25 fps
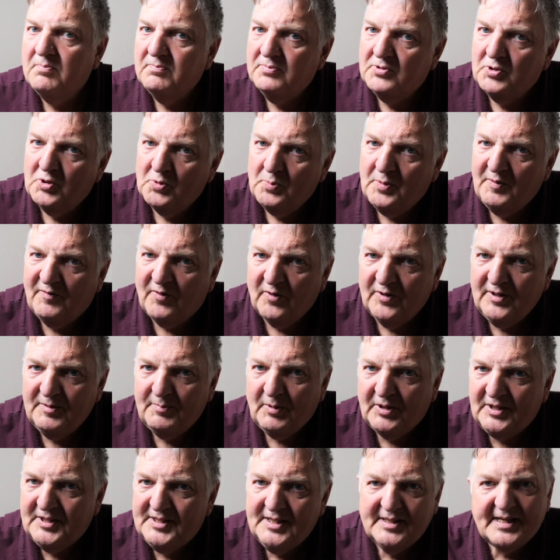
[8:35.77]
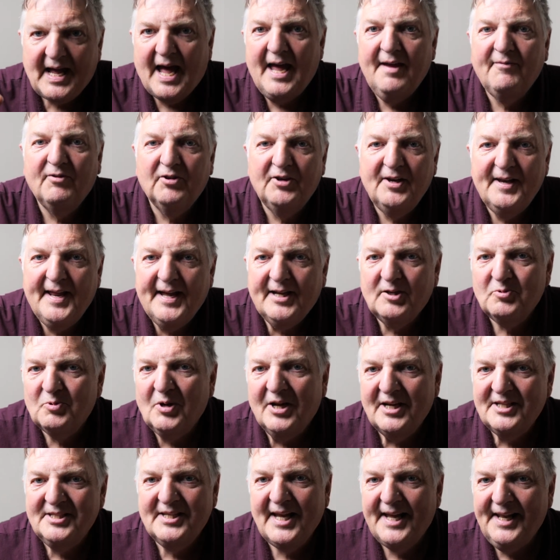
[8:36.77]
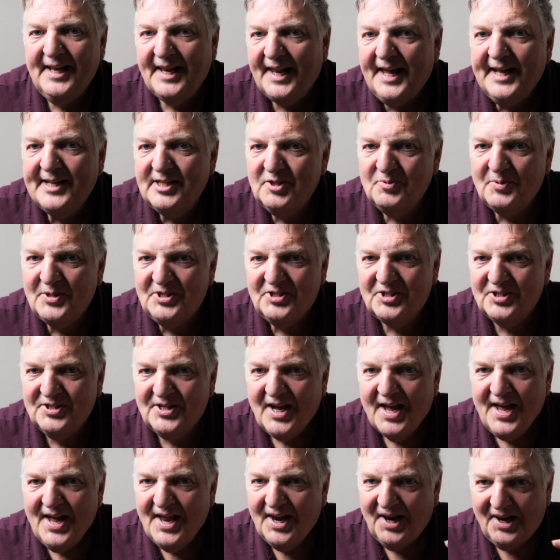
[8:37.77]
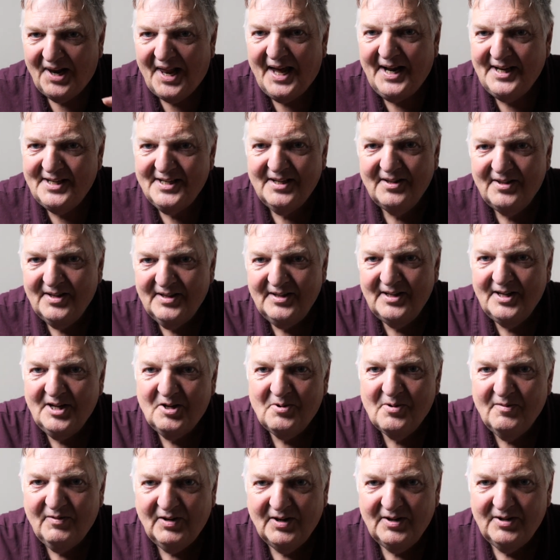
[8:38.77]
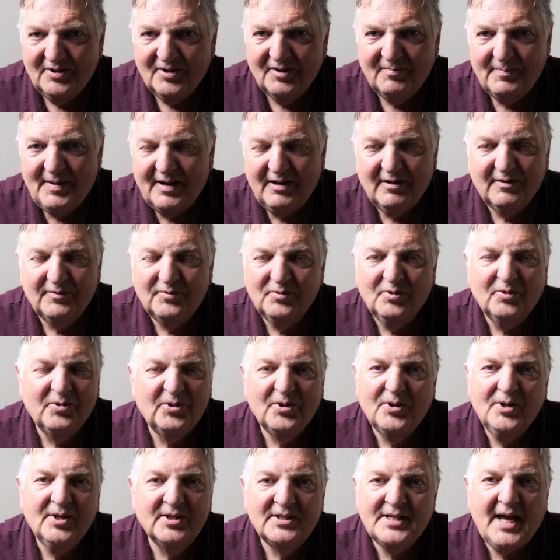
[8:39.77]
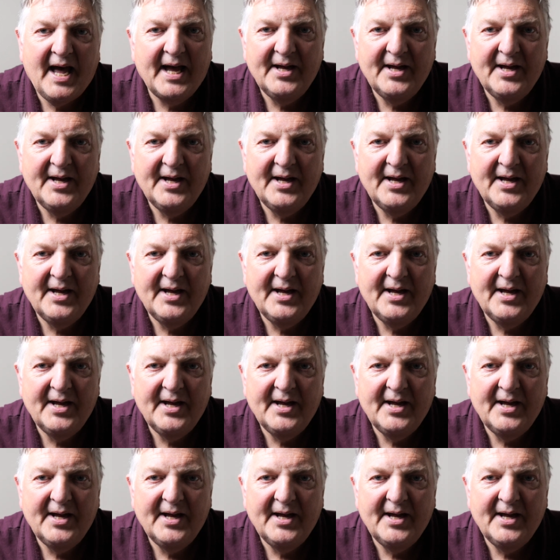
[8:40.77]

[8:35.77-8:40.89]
so before anybody says, I've got an XYZ lens which is lighter than the equivalent on Micro Four Thirds,